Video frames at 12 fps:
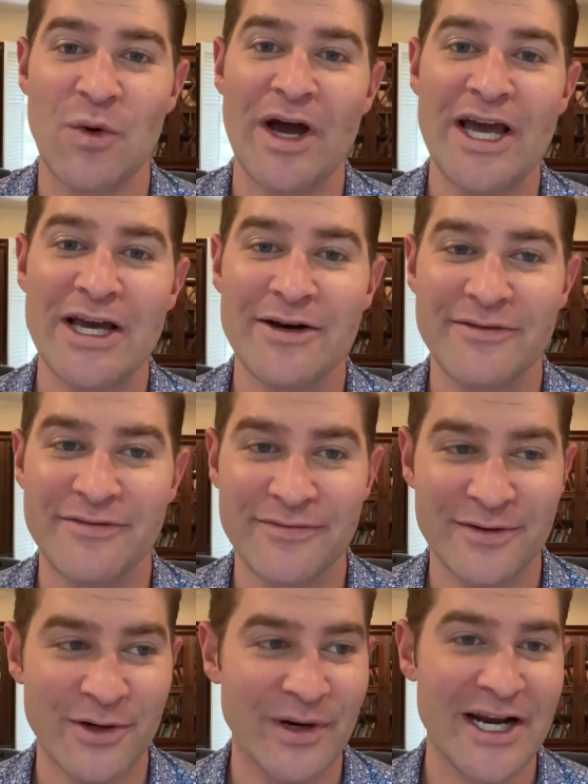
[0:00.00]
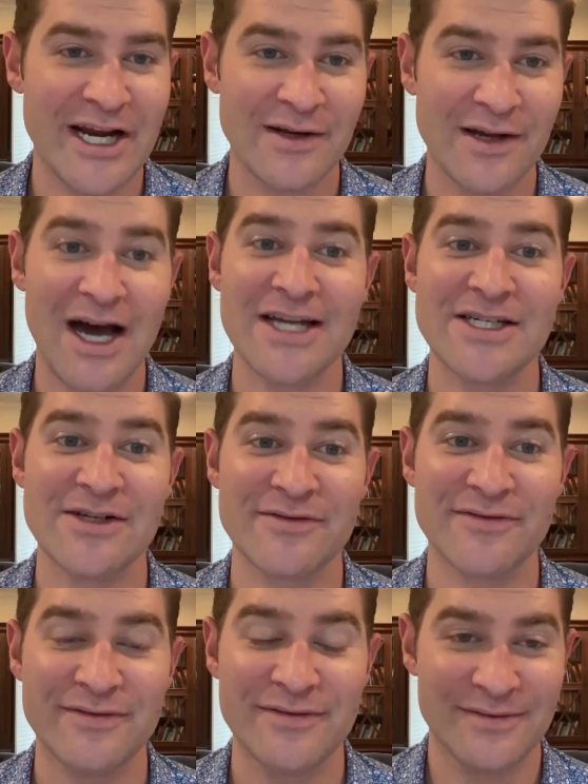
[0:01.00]
a way of creating lots
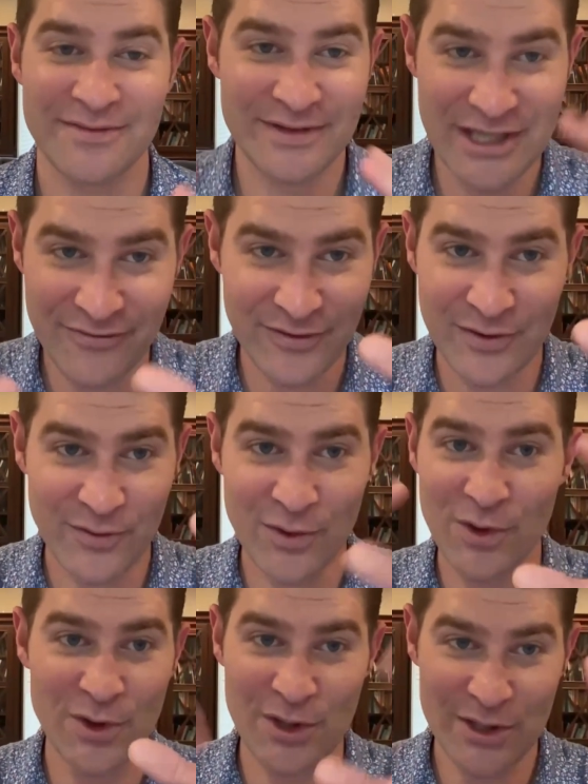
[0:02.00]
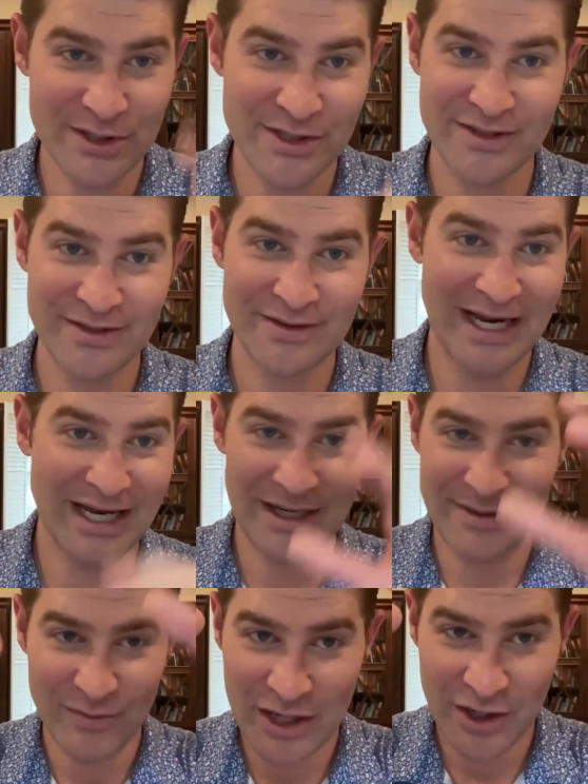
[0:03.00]
of different rules, like
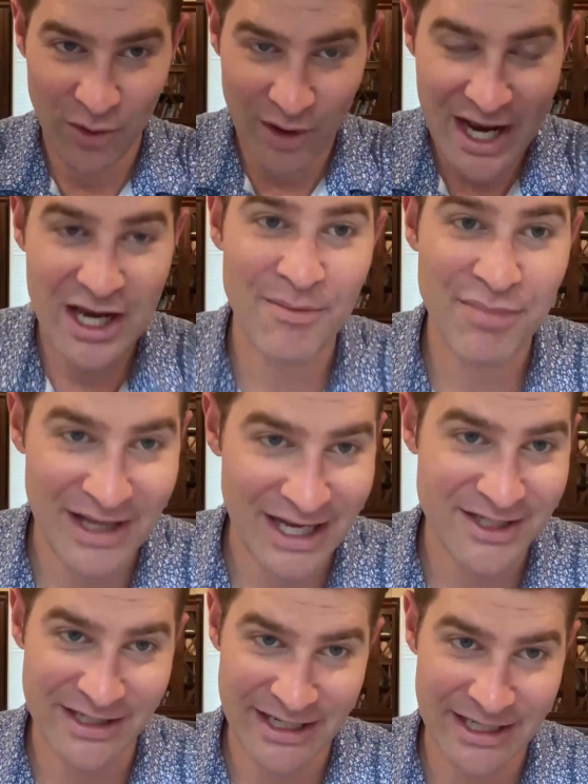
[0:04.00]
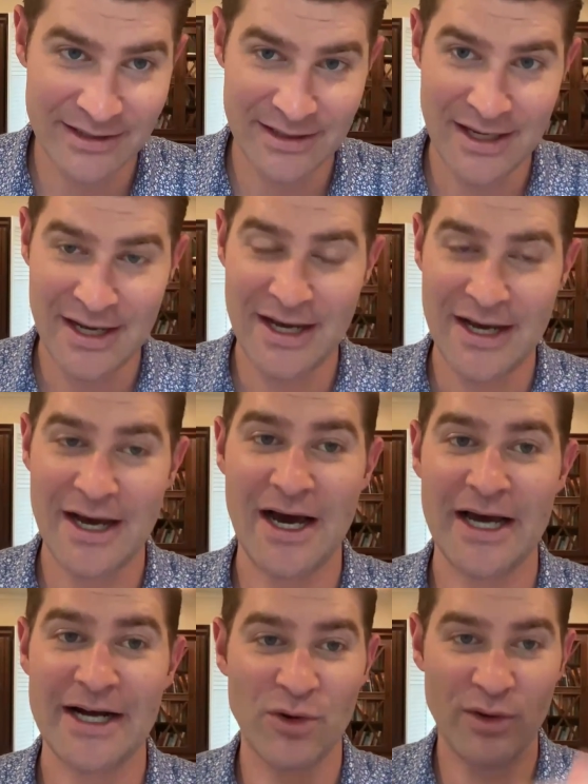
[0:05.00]
in great complexity
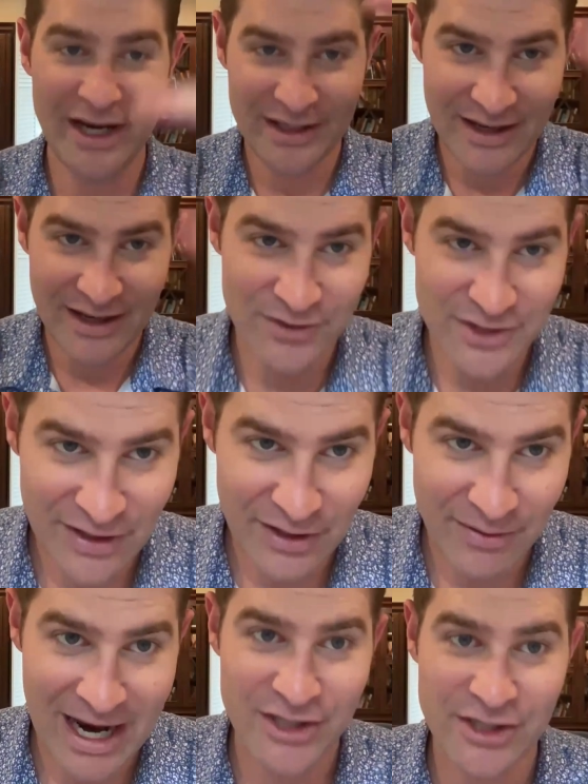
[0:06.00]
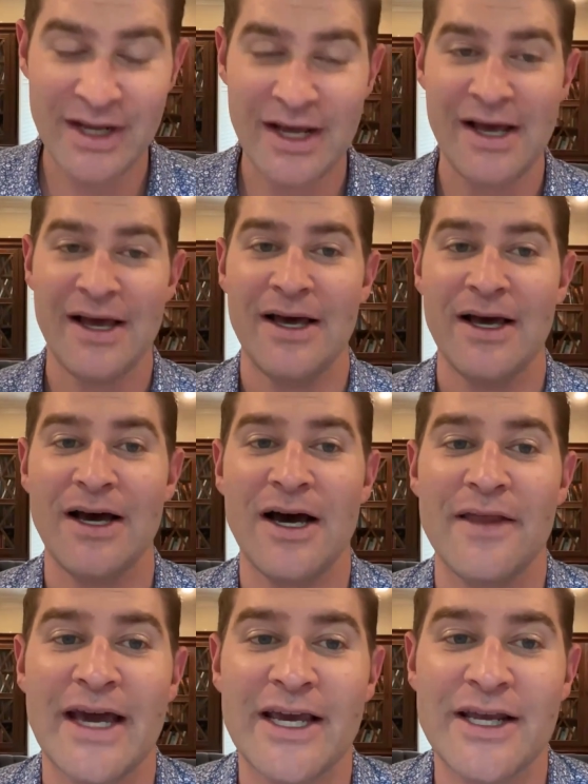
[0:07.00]
and great levels of interaction
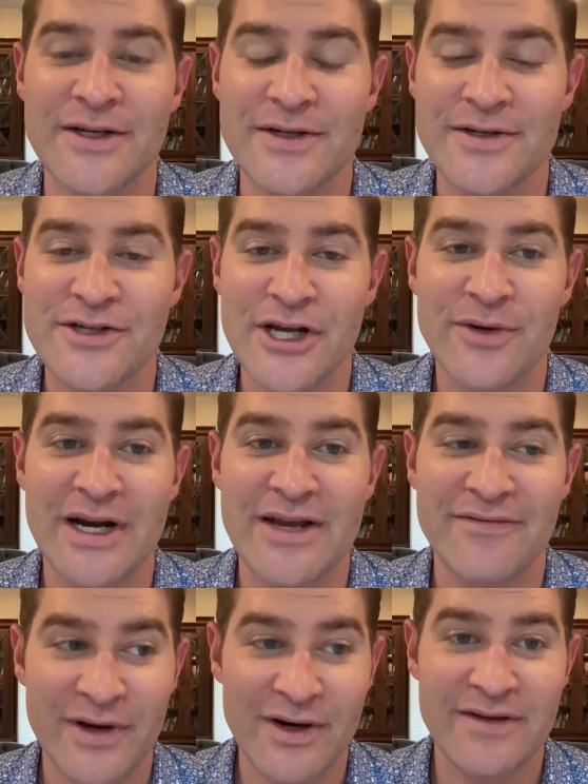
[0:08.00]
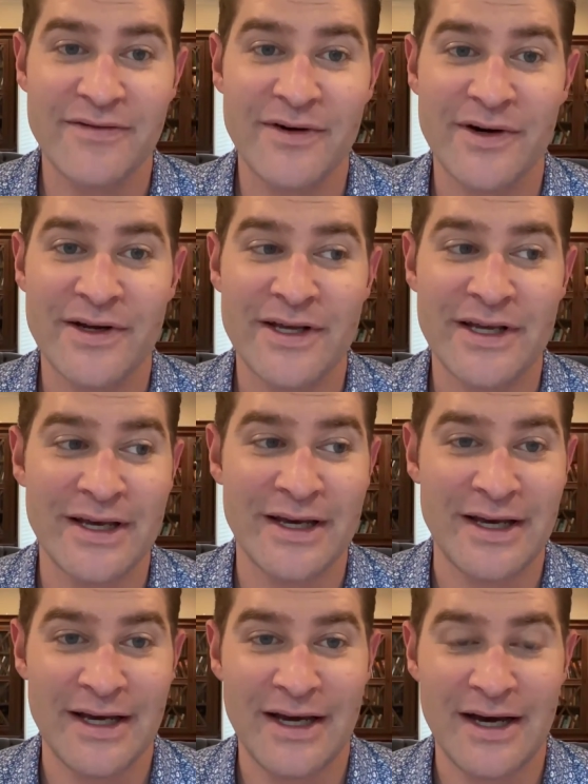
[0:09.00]
that can generate very, very,
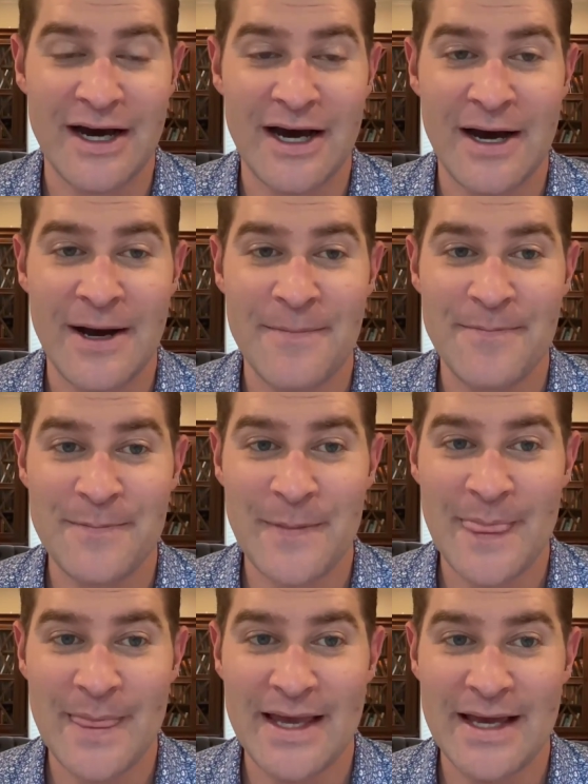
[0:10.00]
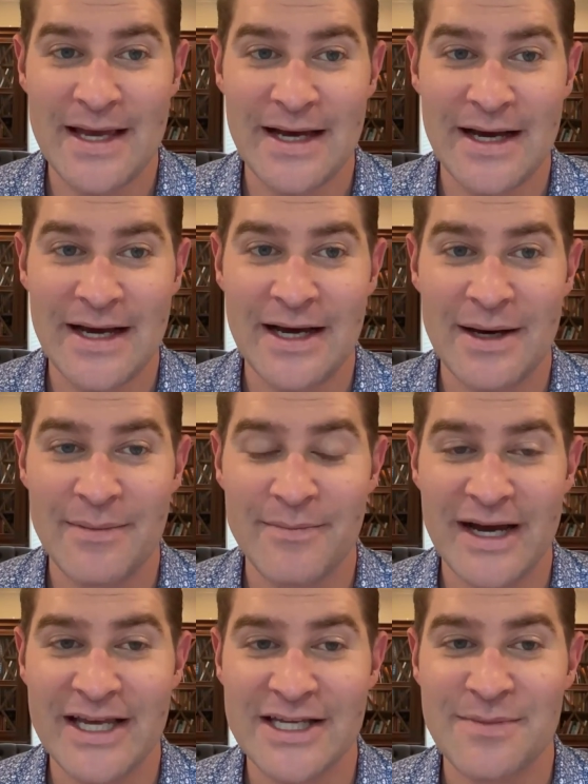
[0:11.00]

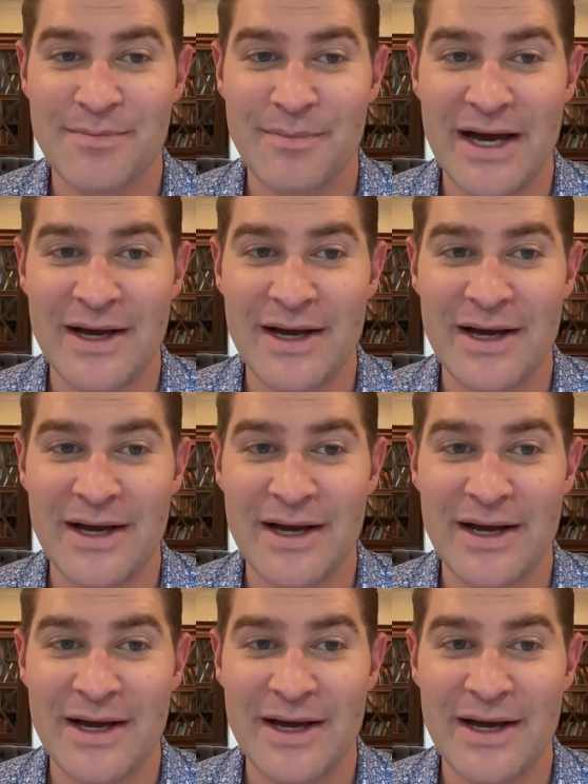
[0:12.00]
I guess,